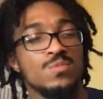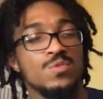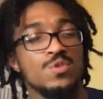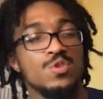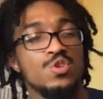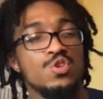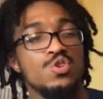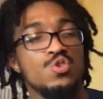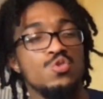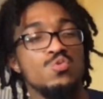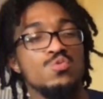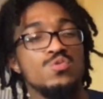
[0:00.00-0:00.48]

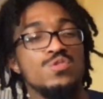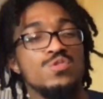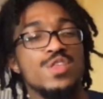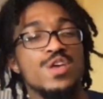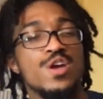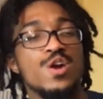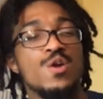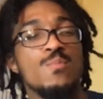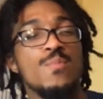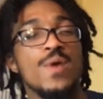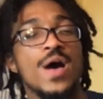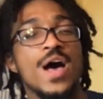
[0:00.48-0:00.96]
use
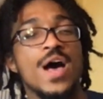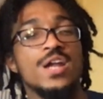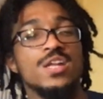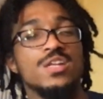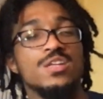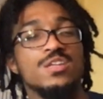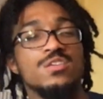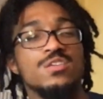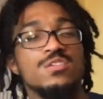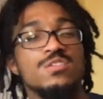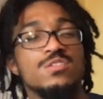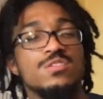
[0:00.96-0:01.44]
their
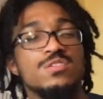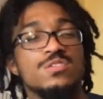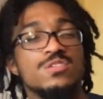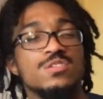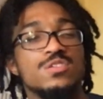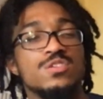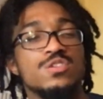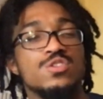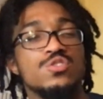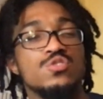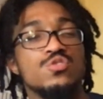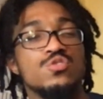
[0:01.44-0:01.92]
bodies
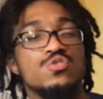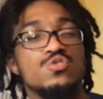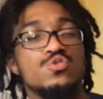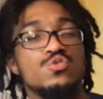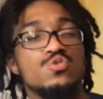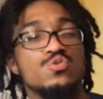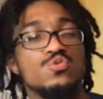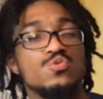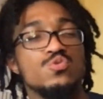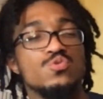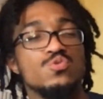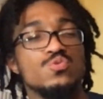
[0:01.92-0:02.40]

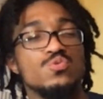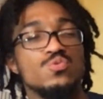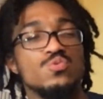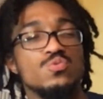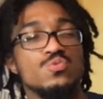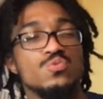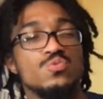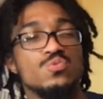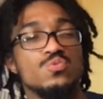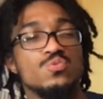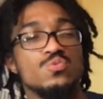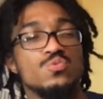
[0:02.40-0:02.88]

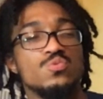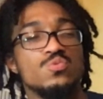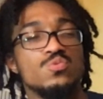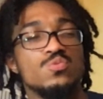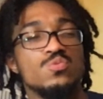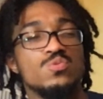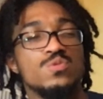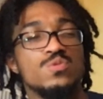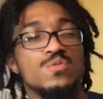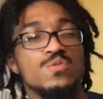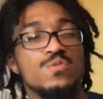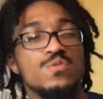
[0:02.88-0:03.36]

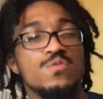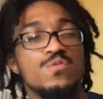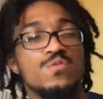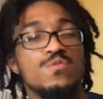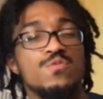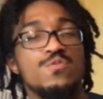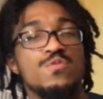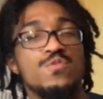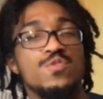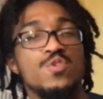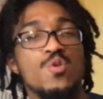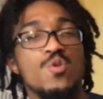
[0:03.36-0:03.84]
to
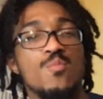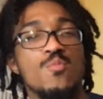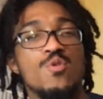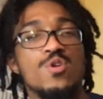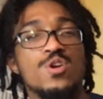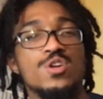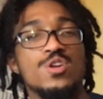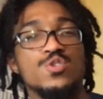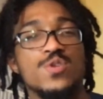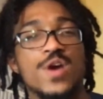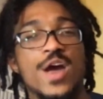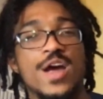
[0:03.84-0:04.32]
feel
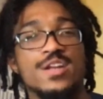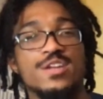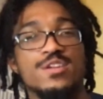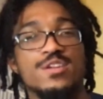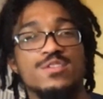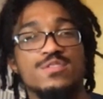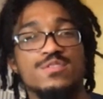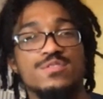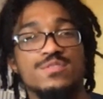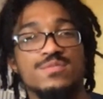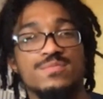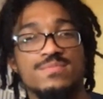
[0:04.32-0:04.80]
more
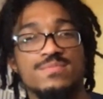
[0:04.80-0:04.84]
attractive?